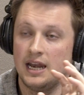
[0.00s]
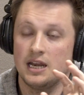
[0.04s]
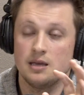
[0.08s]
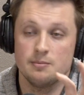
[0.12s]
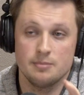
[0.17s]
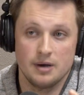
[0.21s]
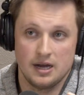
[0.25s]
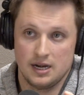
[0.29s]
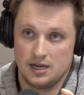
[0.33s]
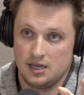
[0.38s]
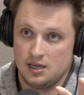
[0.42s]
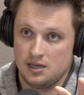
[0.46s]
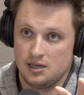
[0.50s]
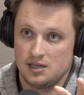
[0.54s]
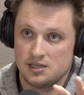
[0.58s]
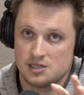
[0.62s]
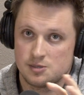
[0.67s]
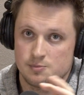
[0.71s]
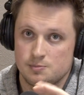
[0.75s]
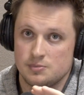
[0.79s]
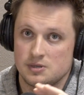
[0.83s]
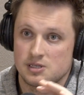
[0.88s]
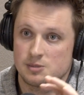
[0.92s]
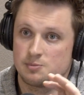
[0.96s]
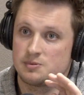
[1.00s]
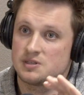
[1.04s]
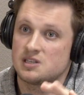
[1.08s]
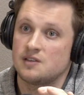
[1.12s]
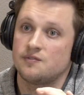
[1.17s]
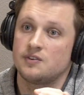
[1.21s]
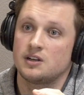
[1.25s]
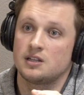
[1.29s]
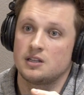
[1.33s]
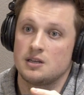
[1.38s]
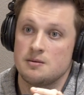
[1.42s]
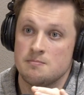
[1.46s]
anybody. It's
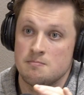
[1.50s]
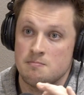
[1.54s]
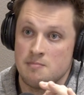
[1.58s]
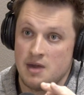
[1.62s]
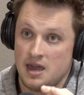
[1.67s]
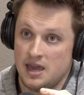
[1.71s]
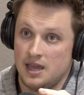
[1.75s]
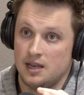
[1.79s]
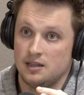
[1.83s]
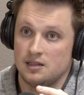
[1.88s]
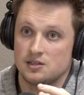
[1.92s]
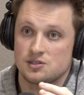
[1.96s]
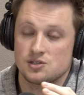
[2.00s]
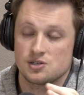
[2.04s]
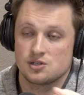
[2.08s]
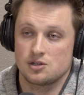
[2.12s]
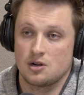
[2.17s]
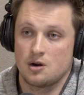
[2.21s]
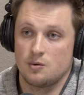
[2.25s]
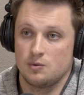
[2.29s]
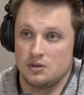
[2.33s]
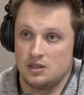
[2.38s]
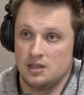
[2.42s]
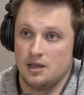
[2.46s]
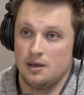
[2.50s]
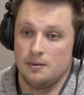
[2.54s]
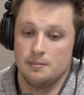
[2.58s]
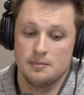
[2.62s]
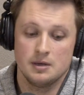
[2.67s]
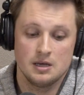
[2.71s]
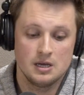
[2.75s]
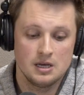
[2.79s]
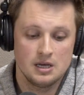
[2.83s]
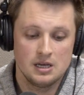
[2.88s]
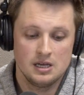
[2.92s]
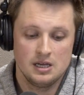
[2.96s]
specifically men. Let's just start with them.
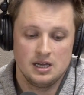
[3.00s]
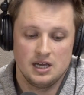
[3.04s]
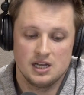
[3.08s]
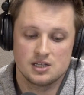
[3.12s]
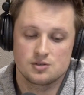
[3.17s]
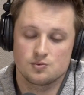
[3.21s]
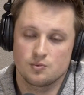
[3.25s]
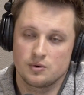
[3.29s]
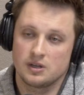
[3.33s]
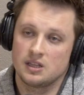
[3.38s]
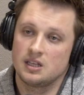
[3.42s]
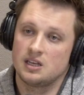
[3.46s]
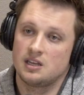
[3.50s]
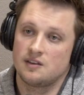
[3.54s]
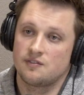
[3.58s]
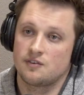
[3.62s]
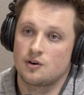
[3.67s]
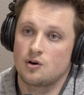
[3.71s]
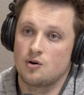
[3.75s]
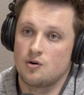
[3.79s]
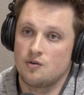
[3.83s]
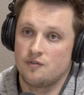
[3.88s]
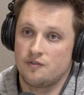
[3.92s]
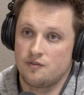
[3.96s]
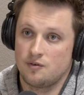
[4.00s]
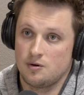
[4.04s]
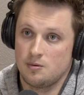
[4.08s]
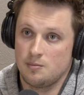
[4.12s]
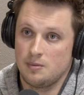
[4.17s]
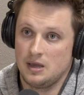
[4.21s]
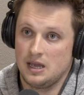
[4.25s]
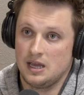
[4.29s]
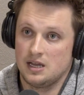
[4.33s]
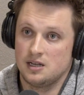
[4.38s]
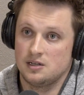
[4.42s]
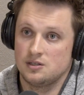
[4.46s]
It's really difficult for a
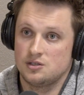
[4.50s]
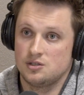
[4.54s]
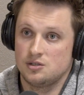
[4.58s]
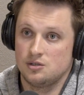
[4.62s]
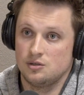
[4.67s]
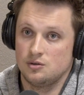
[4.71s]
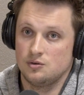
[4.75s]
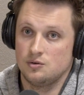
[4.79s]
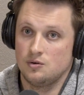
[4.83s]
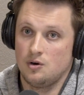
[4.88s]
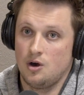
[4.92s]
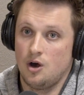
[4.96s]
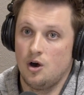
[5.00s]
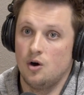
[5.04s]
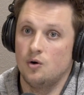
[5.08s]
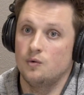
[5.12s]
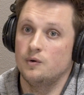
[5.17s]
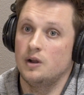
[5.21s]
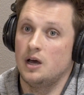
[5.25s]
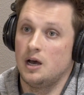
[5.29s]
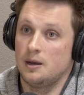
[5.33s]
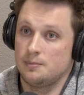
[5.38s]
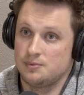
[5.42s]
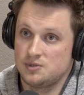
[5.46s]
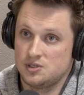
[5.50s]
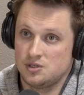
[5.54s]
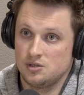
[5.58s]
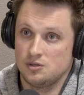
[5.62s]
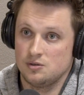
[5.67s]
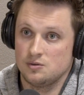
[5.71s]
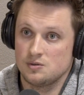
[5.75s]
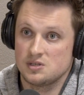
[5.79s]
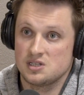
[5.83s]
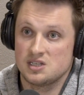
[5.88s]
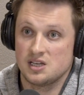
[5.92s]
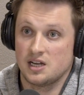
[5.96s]
man to own up
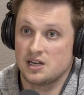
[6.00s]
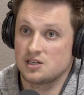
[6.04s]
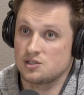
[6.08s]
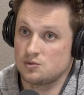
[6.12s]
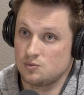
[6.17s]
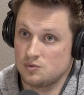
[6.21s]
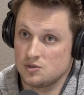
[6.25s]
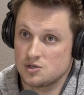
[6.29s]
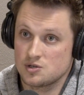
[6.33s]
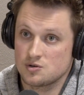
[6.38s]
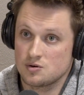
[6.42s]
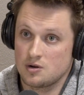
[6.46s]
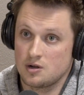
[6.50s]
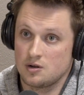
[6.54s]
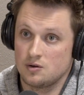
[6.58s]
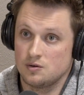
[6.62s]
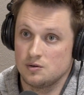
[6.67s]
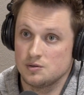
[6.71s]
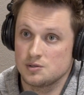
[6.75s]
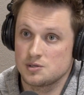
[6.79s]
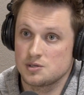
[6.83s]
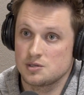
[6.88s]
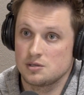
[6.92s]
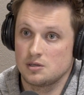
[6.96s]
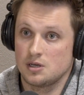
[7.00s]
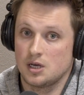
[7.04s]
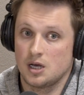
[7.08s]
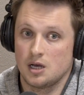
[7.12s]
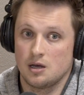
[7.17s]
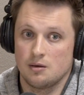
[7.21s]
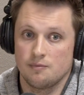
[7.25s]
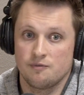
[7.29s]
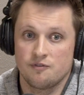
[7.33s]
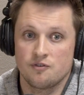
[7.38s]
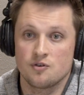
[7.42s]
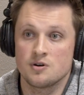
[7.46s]
to sexual struggles
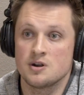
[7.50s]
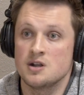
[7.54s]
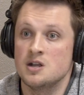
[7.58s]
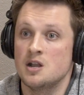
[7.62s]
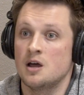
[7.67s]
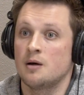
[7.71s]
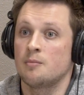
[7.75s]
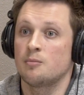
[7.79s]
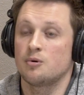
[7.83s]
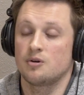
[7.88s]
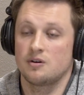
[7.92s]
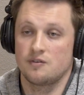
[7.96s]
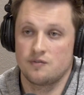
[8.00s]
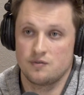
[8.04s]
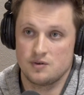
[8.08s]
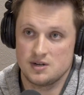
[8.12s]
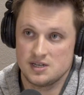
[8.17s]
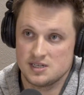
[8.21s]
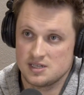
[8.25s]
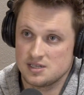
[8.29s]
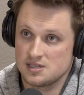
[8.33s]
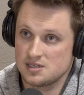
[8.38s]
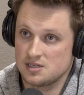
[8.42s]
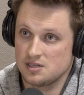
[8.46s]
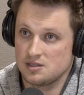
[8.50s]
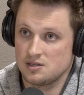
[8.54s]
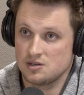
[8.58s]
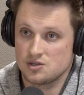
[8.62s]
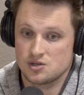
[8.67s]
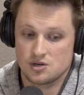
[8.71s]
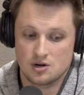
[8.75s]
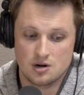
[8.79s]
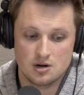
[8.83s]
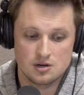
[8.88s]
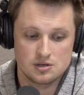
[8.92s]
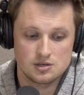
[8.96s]
uh, for a number of reasons in the
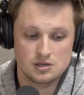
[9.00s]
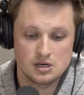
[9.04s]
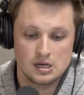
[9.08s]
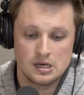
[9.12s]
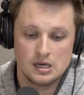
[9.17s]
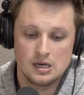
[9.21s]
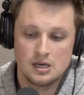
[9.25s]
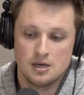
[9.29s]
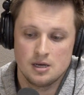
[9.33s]
church.